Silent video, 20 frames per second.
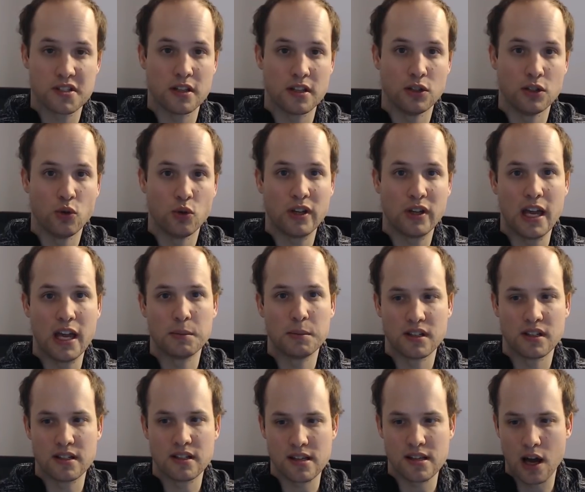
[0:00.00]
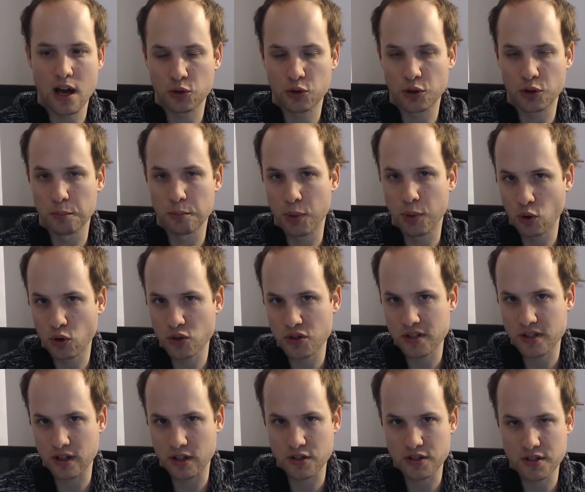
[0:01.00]
a new game that is out on
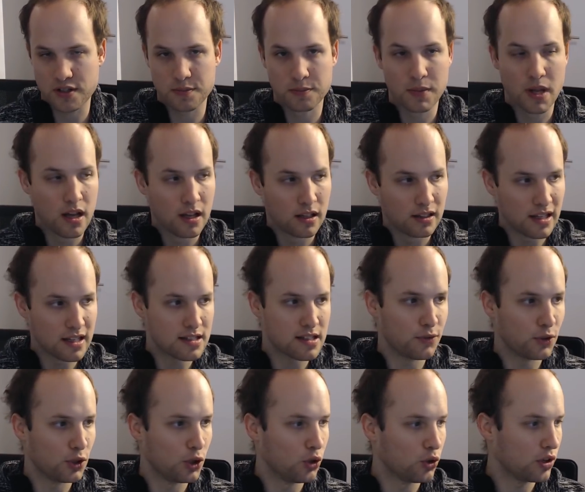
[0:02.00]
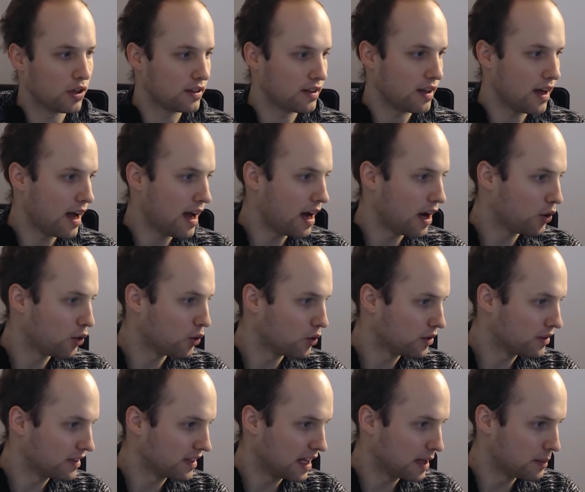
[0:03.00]
Pokerstars. Let's have a look at how
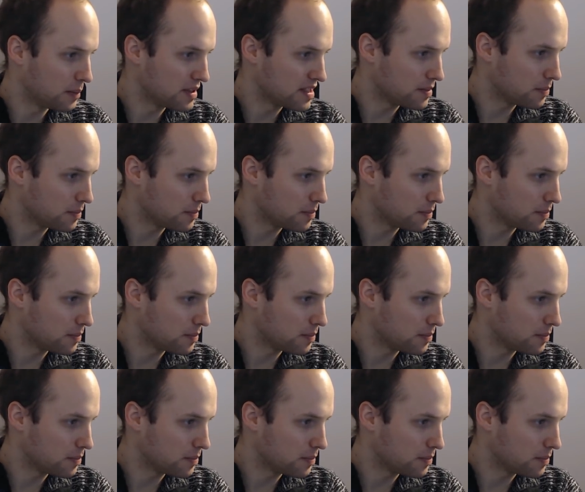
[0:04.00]
the game is